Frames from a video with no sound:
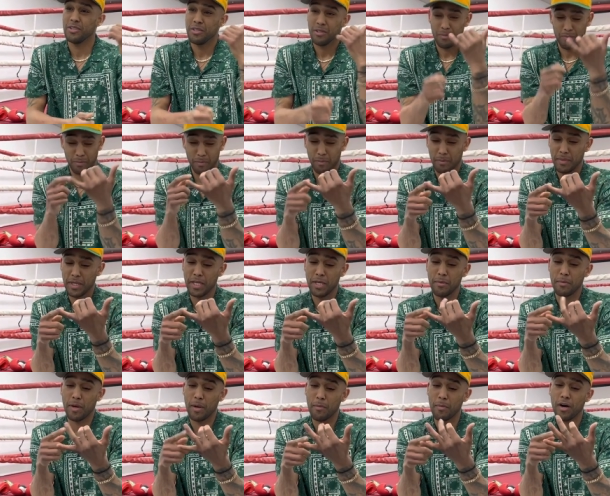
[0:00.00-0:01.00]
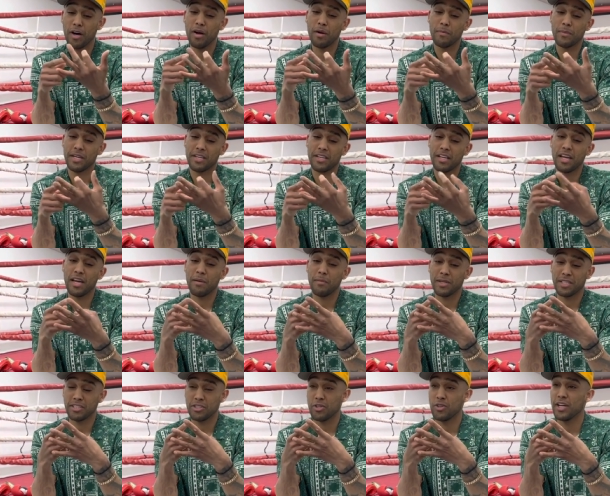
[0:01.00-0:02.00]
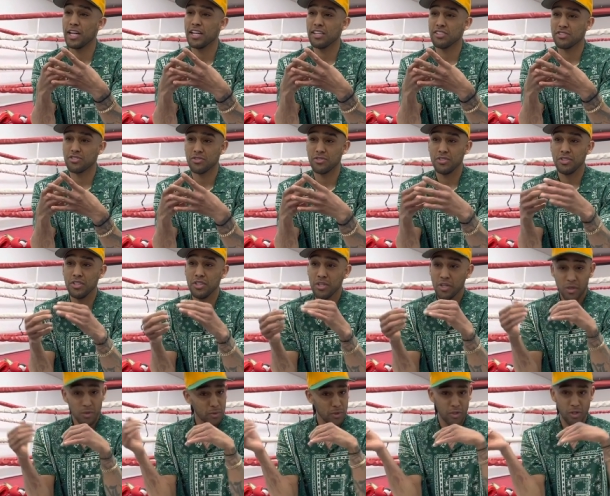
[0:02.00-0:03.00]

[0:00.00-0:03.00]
Me, my mom, my dad, my tío Angel, we